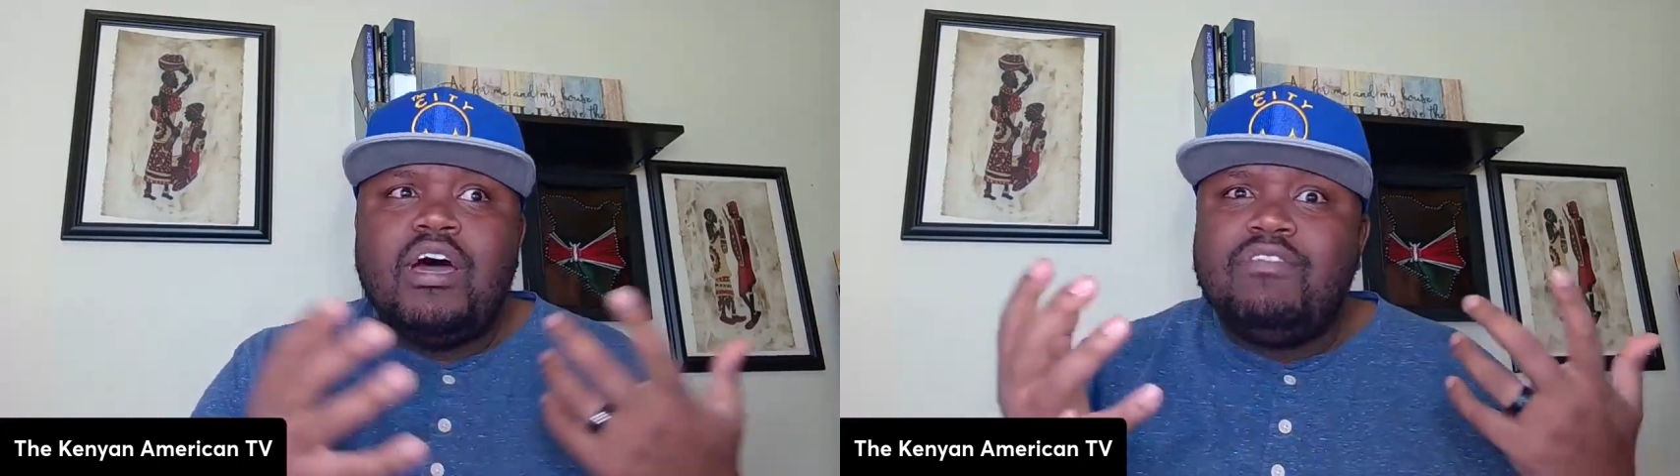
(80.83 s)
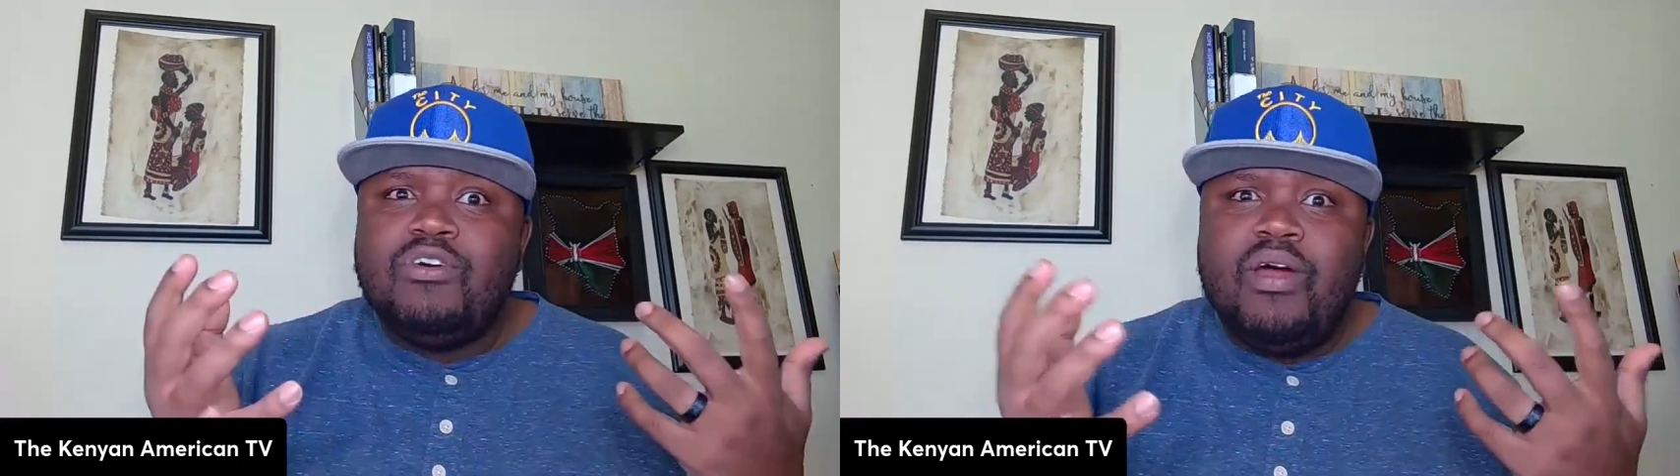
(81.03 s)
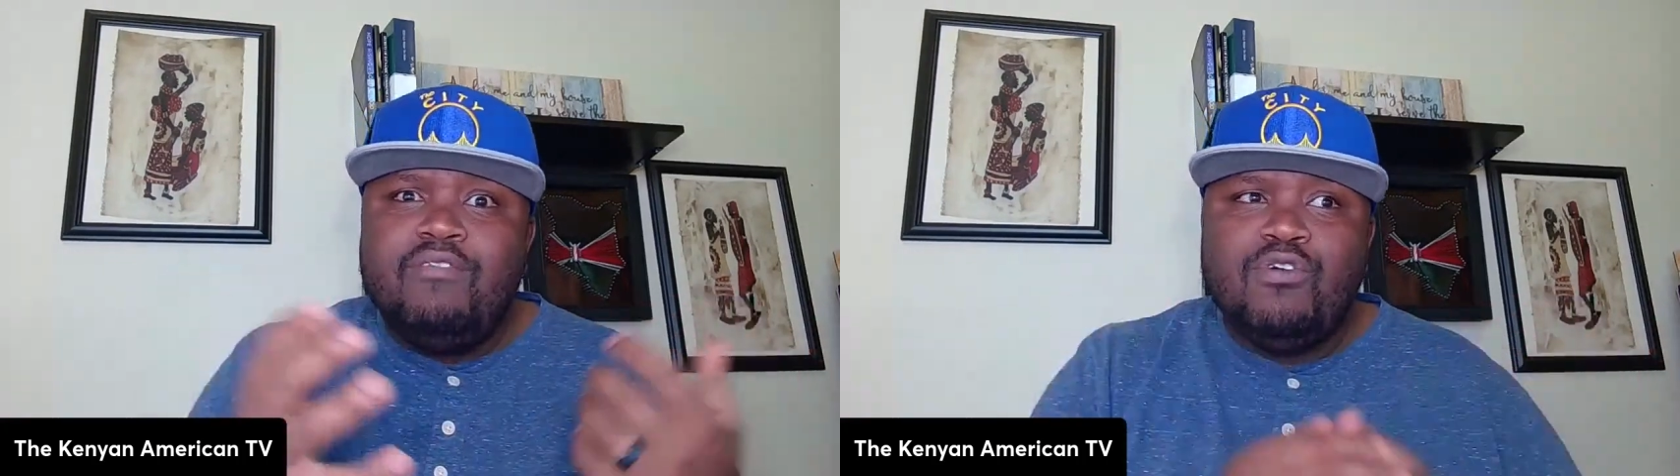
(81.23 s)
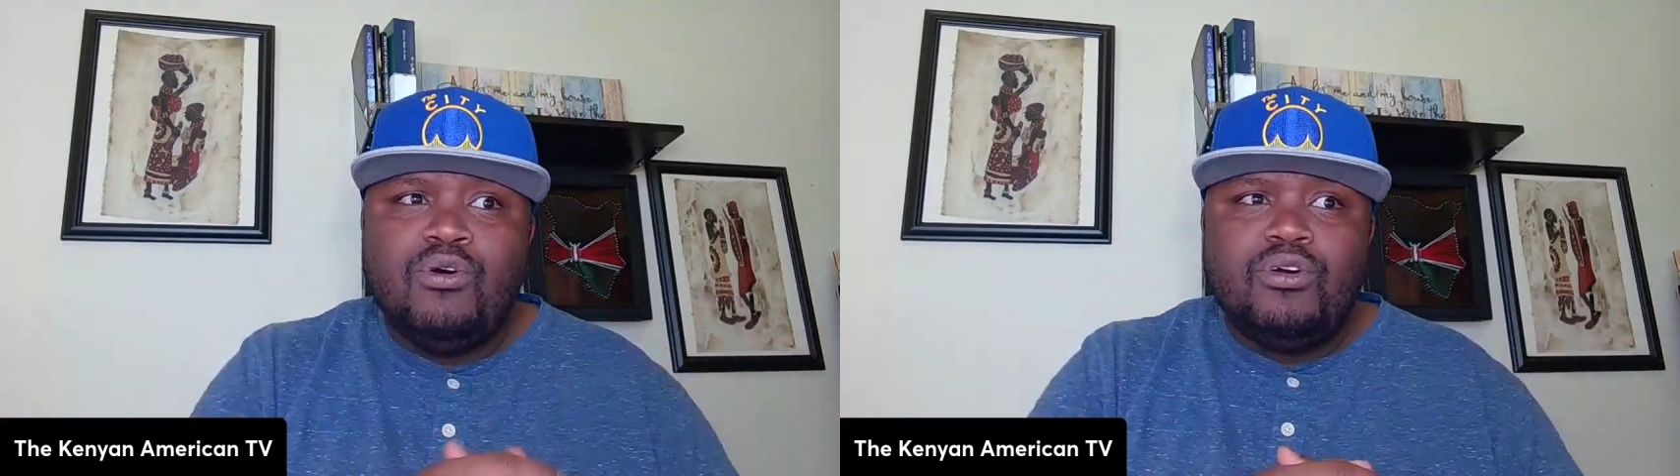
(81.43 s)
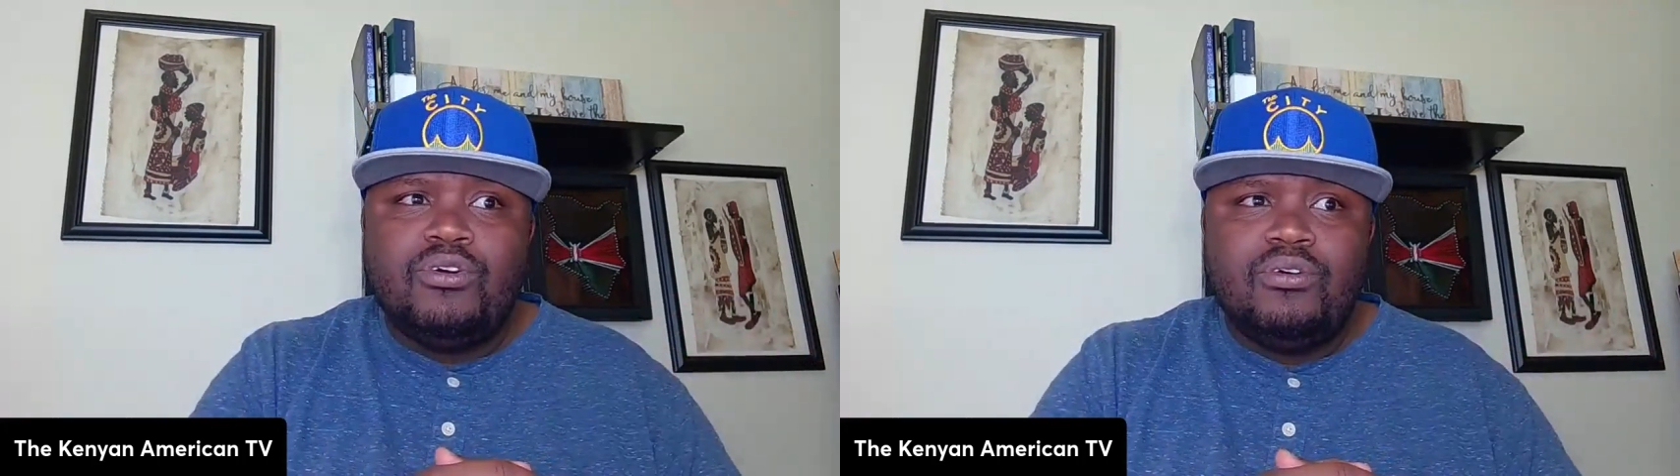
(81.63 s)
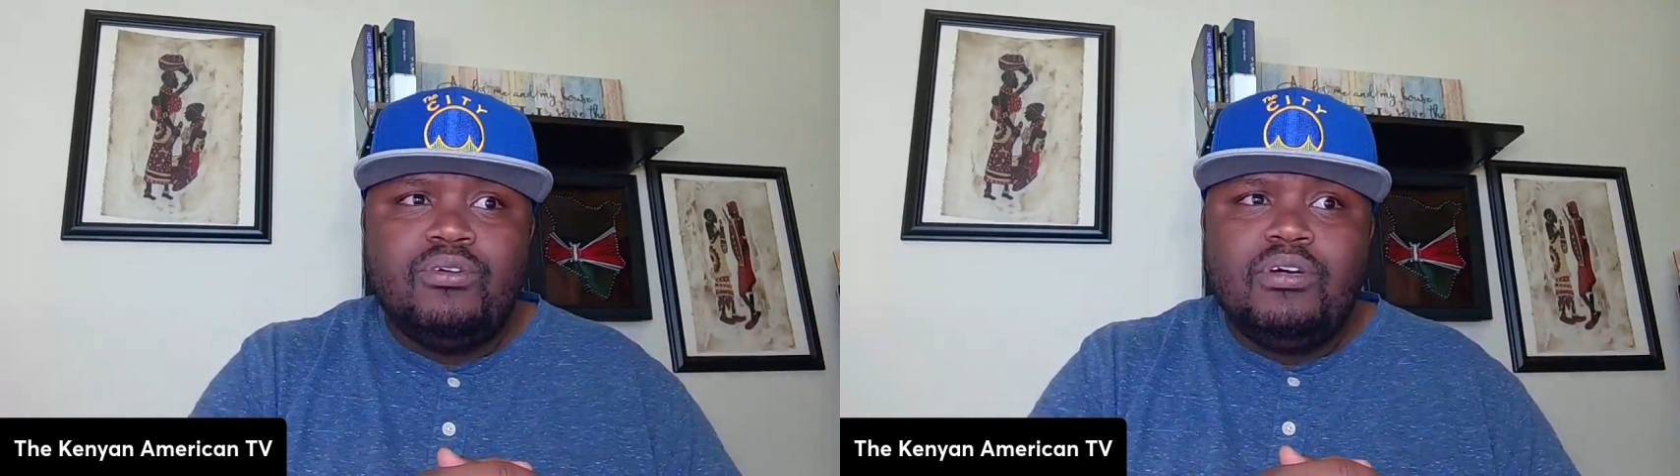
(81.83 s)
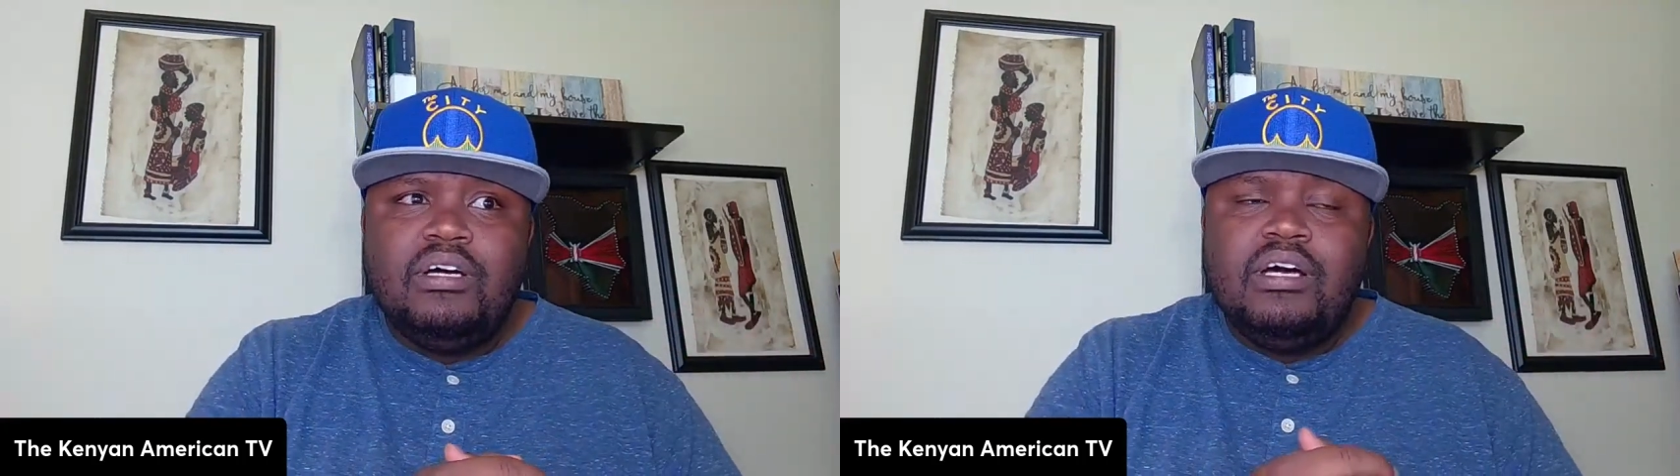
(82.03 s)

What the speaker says: have the right photo.